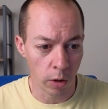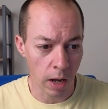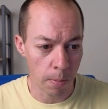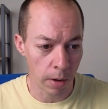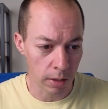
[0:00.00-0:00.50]
and we'll
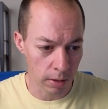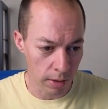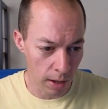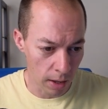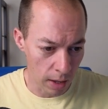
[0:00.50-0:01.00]
come back
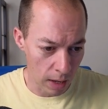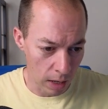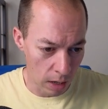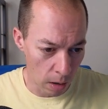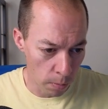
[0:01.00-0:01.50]
to that
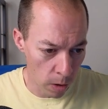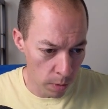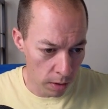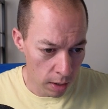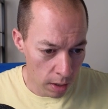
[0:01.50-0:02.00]
in a
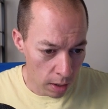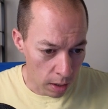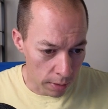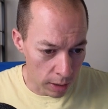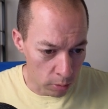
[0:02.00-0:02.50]
moment.
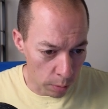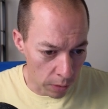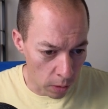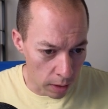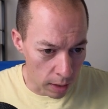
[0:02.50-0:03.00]
The next one
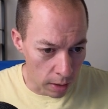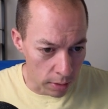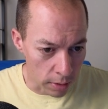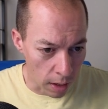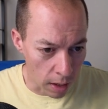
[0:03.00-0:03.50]
we've got
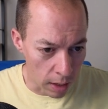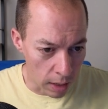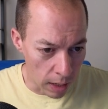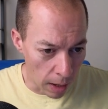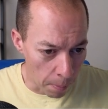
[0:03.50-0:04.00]
is
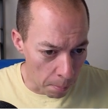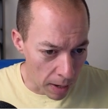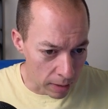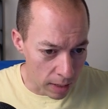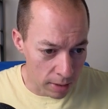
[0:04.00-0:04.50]
a
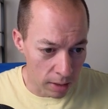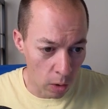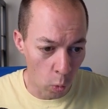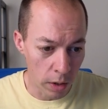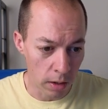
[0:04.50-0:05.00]

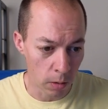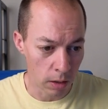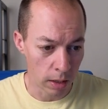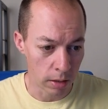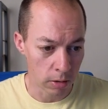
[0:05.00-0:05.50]
magnetic
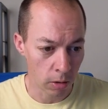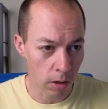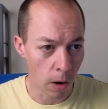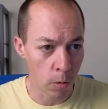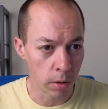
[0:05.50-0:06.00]
window cleaner. So I'm
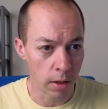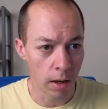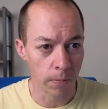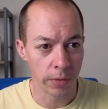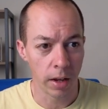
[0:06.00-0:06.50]
going to open
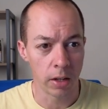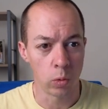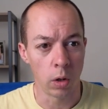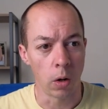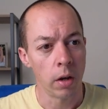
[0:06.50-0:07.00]
that
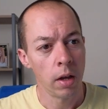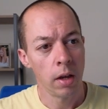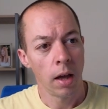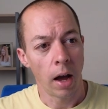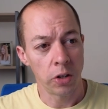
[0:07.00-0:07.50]
as well.
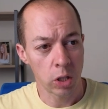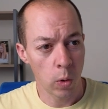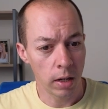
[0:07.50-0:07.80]
And just